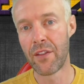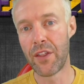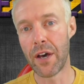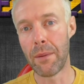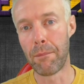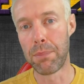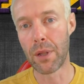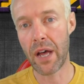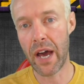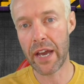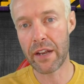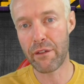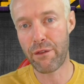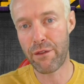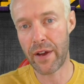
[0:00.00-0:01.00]
that
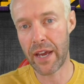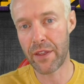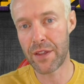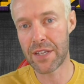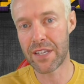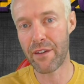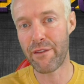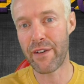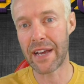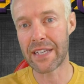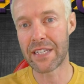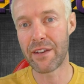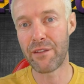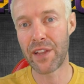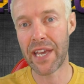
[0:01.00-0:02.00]
blind faith is
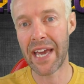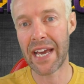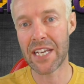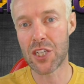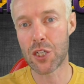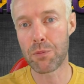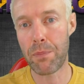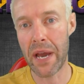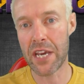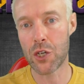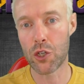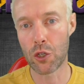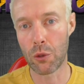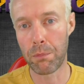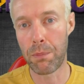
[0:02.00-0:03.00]
effectively a
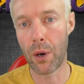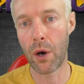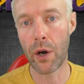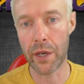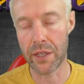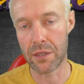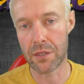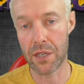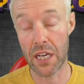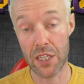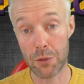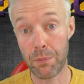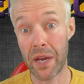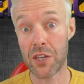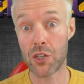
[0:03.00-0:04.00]
special point, a
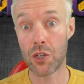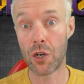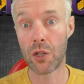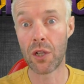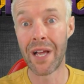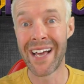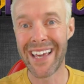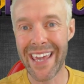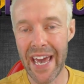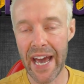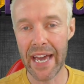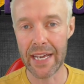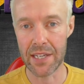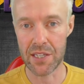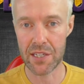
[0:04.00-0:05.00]
special
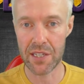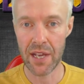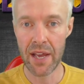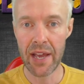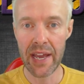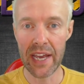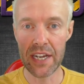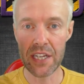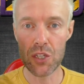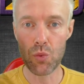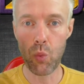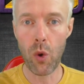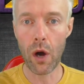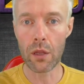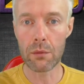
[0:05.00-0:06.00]
case. It is
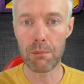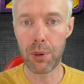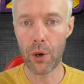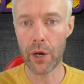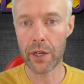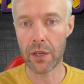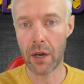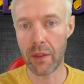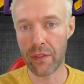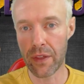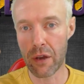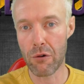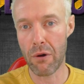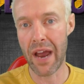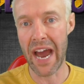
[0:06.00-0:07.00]
one point on
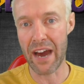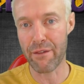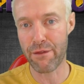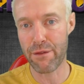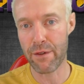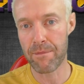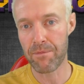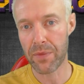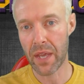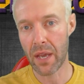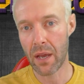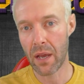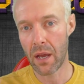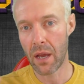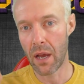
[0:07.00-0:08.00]
the graph
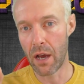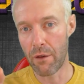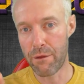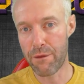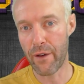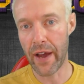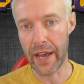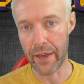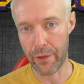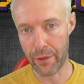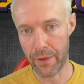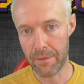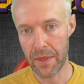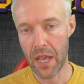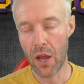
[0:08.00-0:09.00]
of
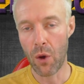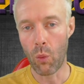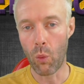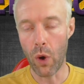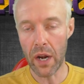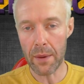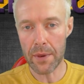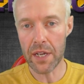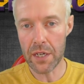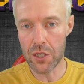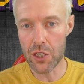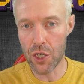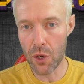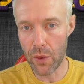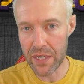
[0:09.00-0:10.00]
faith. What I'm going to
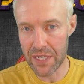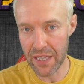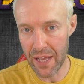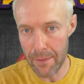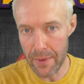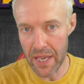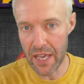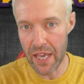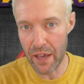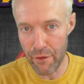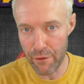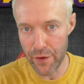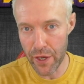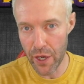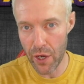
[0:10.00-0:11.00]
do is let me
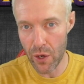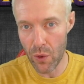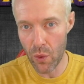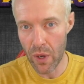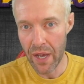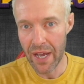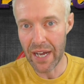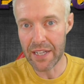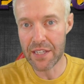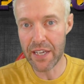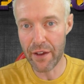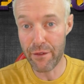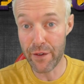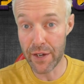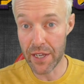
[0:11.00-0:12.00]
give you a
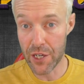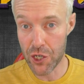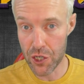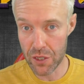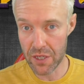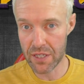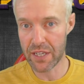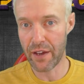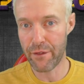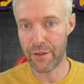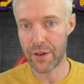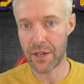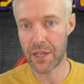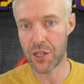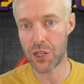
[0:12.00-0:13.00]
definition, the
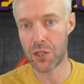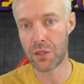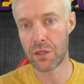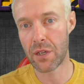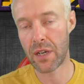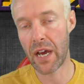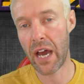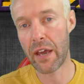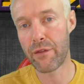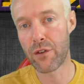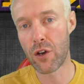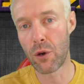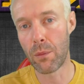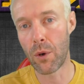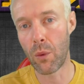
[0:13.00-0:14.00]
definition that I've
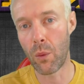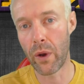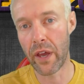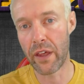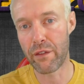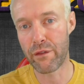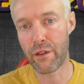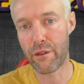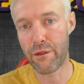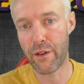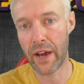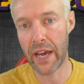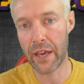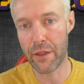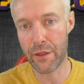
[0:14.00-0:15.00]
come up with for
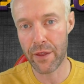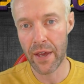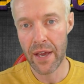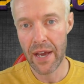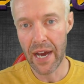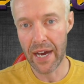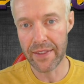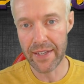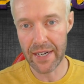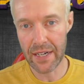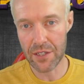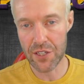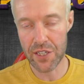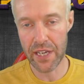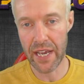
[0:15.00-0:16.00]
faith, and then
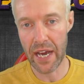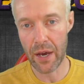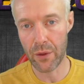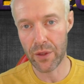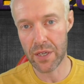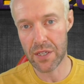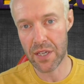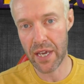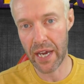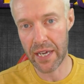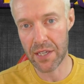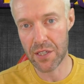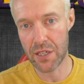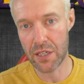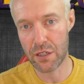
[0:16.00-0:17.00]
I'll see how these
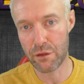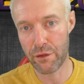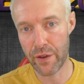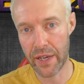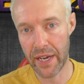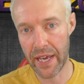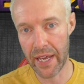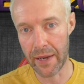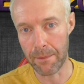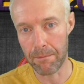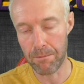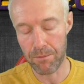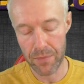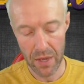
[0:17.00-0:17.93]
cases fit in.